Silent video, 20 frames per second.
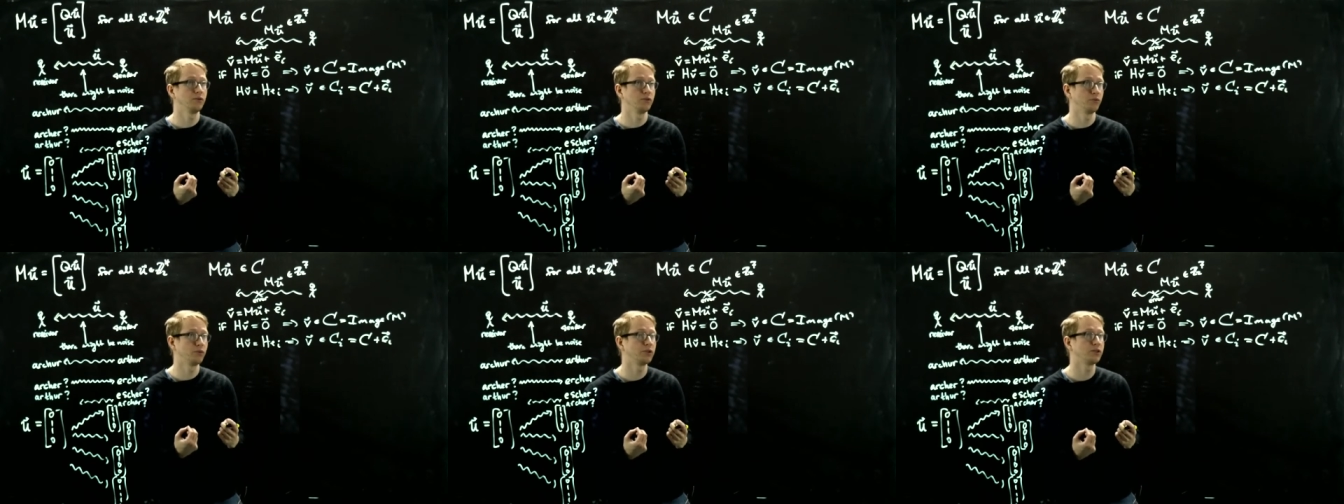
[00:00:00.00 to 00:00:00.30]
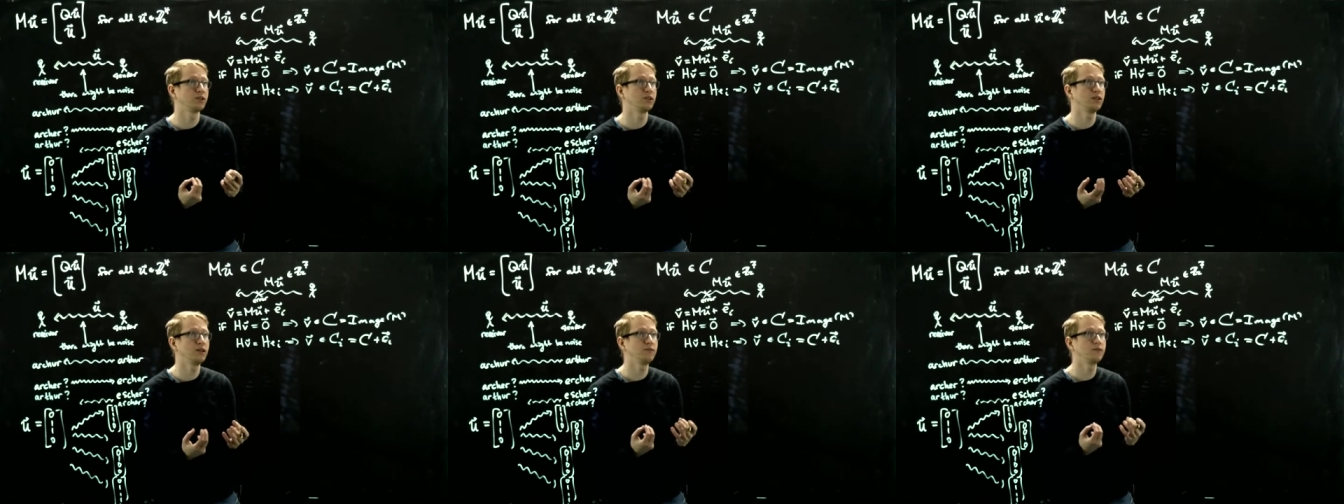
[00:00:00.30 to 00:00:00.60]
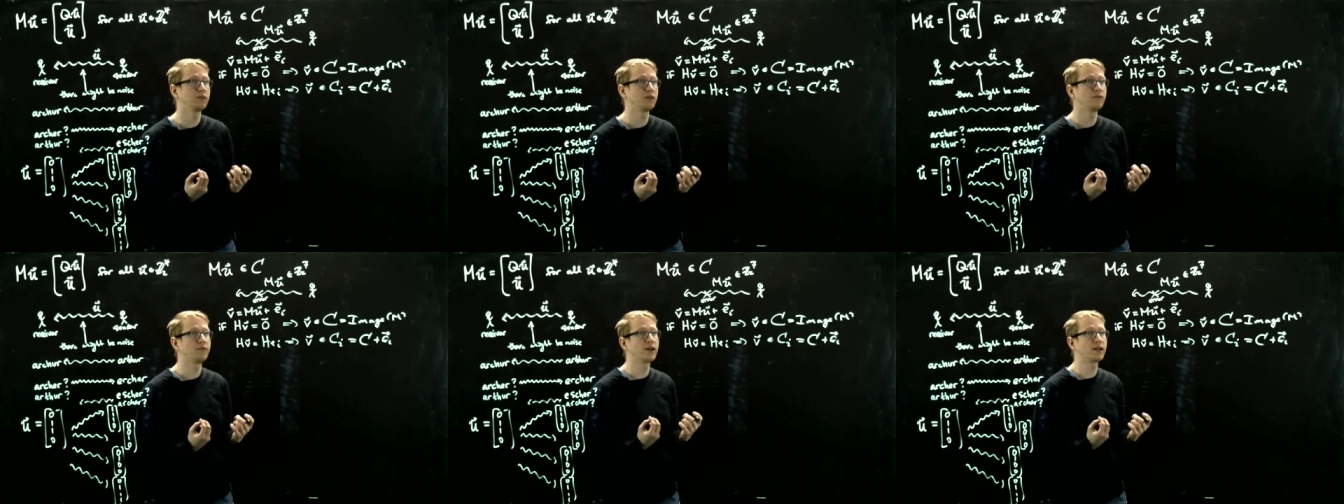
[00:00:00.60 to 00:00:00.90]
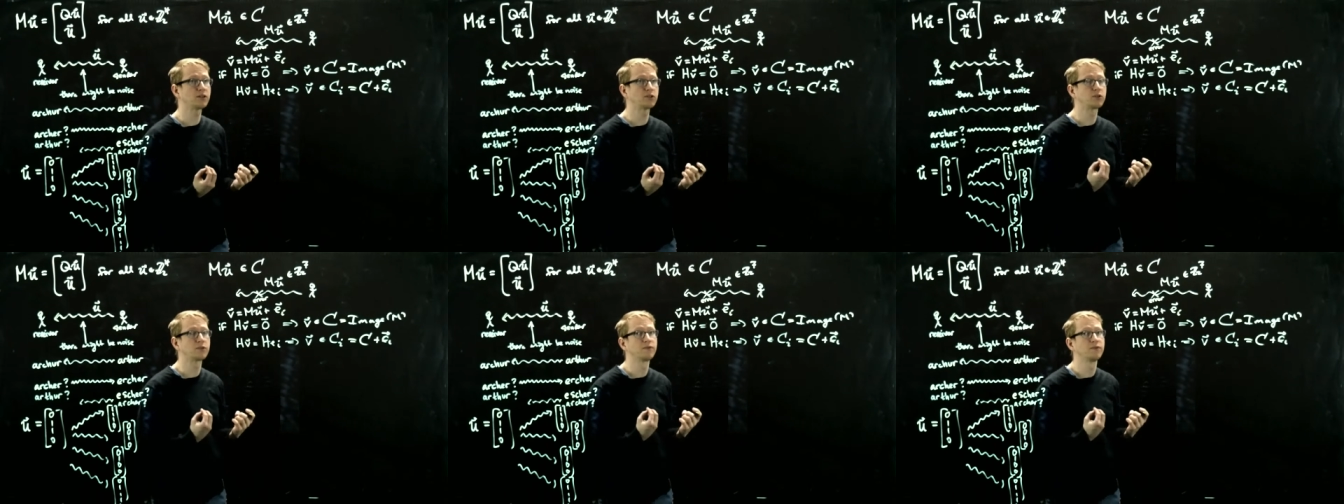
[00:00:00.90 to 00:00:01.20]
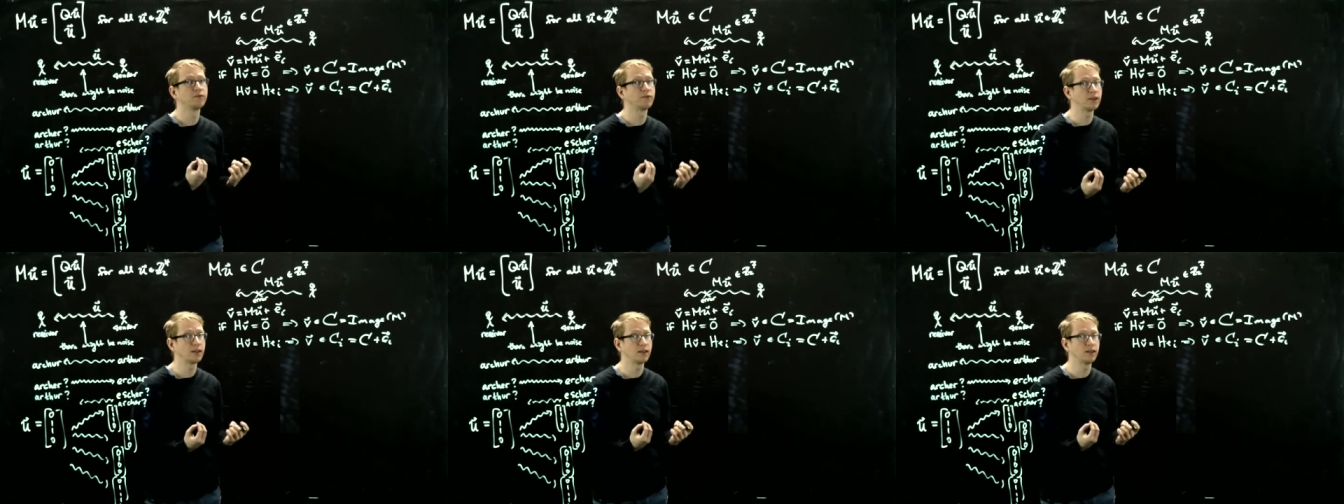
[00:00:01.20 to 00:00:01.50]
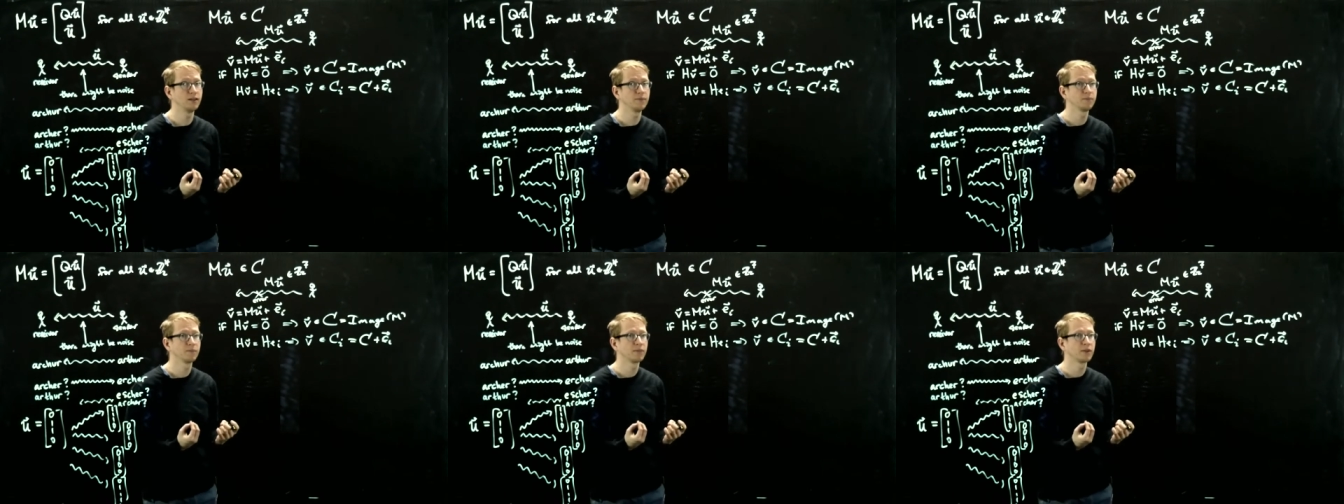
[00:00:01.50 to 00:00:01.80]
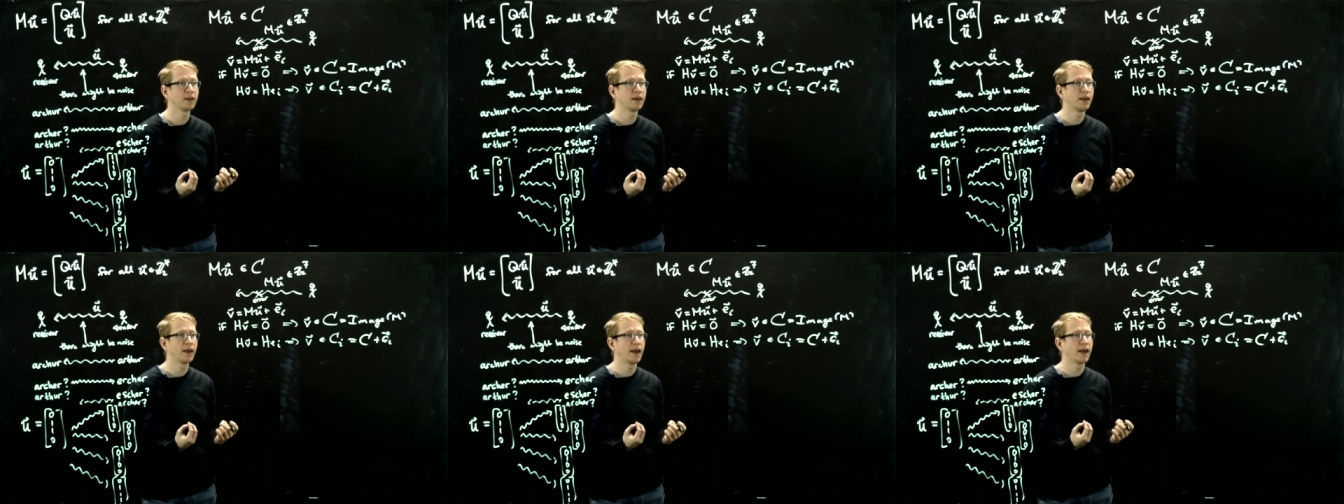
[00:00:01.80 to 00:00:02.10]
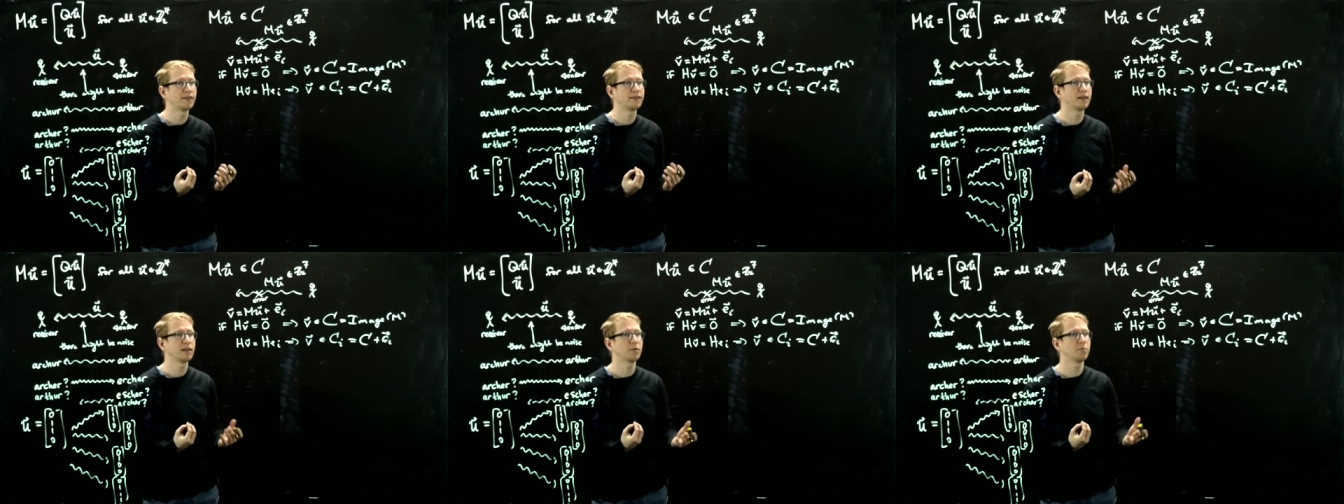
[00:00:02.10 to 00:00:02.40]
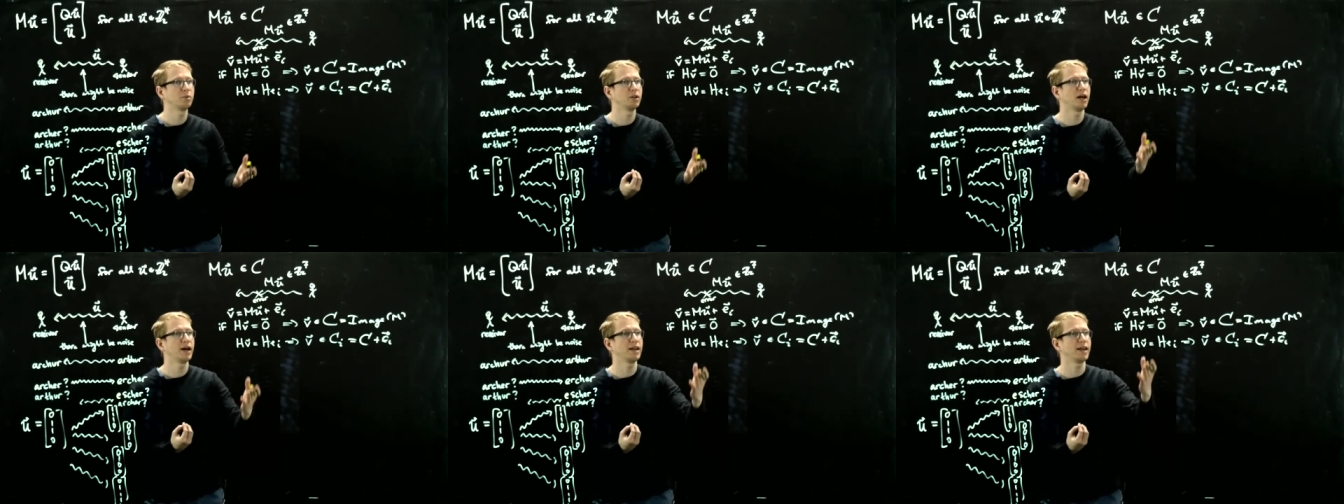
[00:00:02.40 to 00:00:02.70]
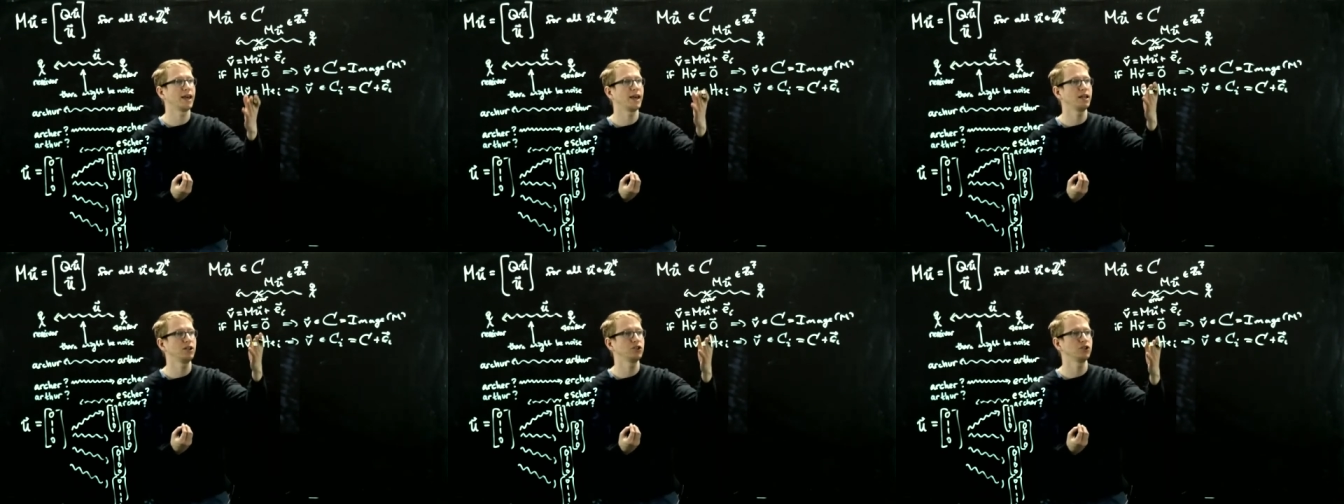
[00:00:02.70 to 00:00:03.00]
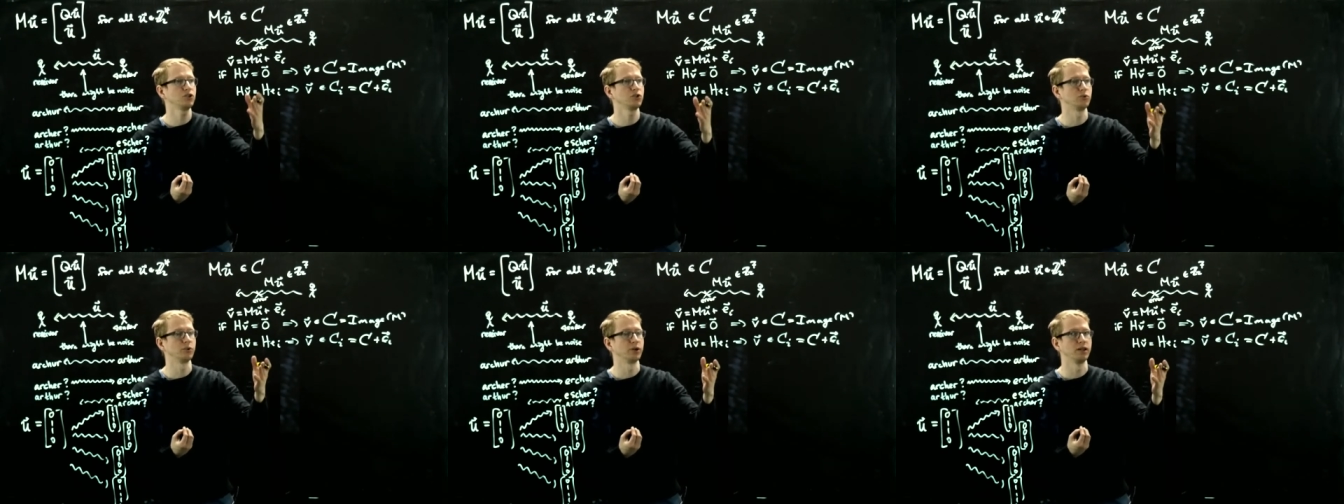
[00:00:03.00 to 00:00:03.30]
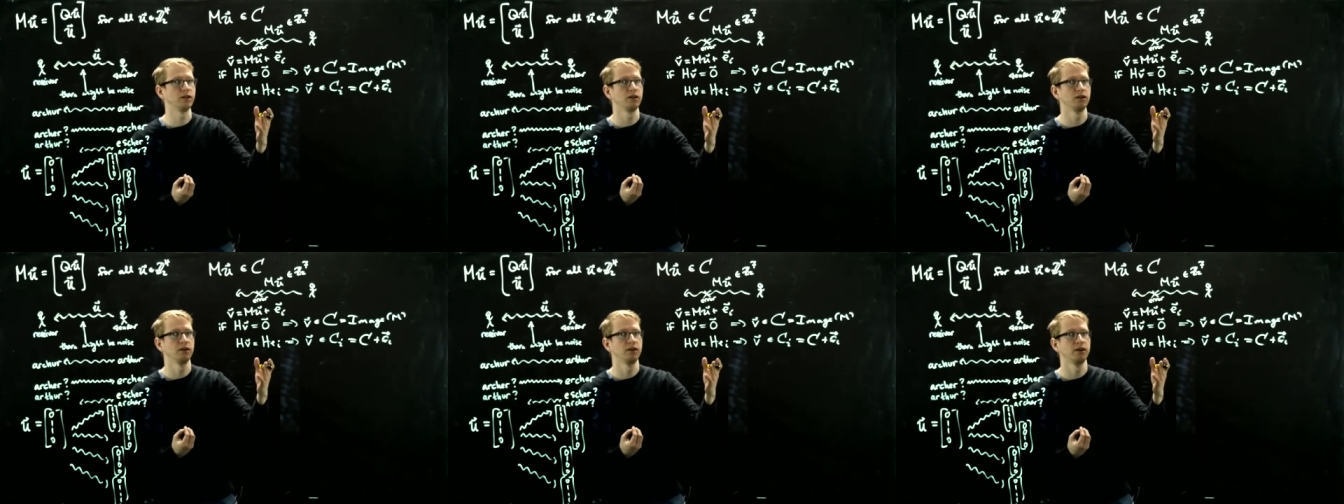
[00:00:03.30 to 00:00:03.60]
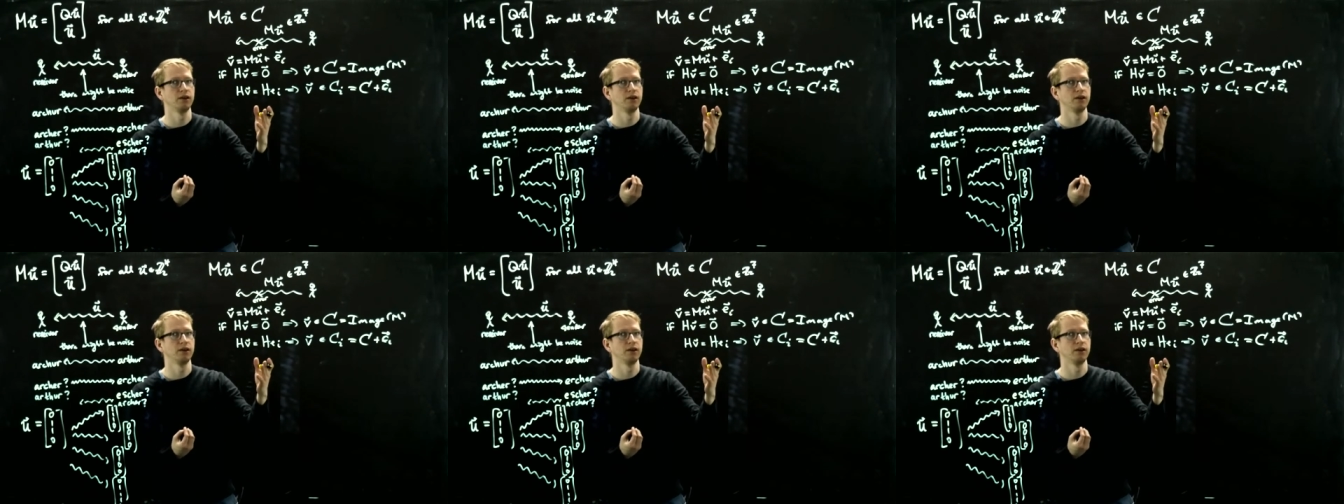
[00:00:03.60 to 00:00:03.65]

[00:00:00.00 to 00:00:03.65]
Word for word: receives the vector v and they apply H to it,